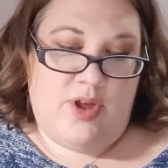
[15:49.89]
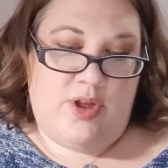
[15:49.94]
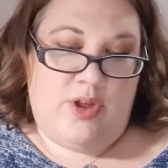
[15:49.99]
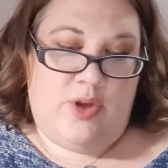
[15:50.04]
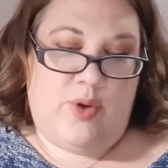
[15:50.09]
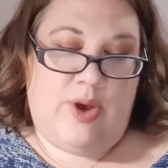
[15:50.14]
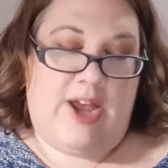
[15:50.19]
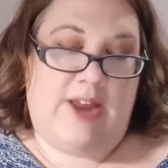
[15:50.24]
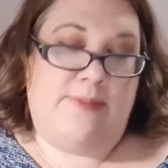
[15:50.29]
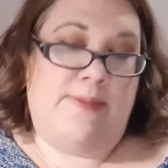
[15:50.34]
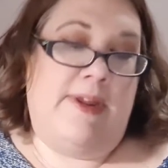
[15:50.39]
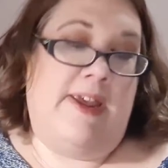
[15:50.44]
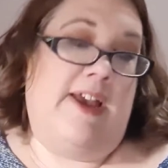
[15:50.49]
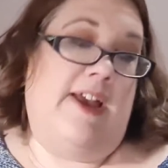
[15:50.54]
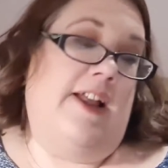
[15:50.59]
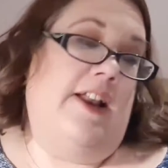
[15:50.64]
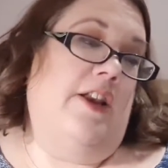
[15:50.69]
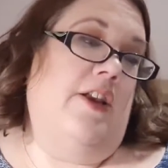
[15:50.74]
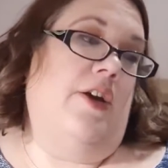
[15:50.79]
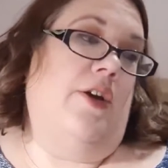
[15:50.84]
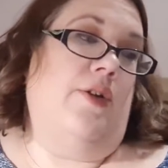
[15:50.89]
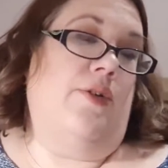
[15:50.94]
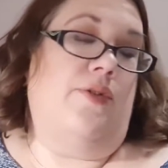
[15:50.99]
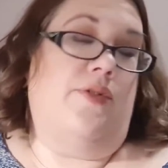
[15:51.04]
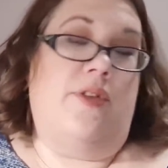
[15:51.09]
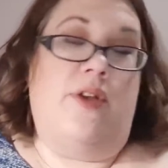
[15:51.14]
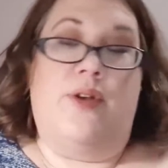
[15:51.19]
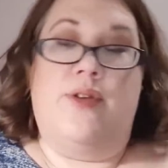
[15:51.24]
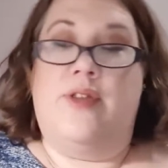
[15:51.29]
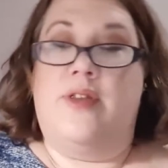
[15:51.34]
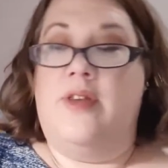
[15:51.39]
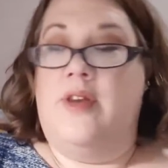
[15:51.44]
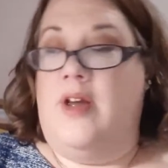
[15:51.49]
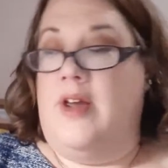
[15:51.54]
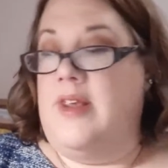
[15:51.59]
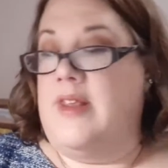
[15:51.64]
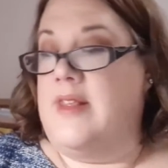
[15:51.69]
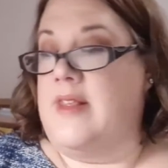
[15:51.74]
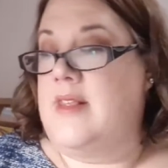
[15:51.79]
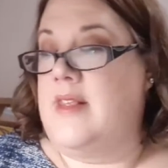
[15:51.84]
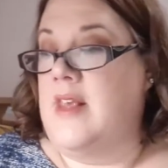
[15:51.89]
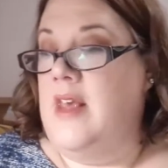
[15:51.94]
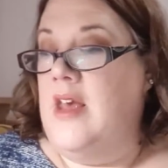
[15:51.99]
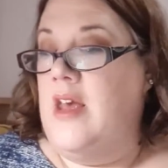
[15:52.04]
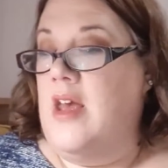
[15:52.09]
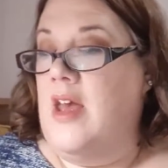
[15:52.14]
You had me at hello. So it's a nice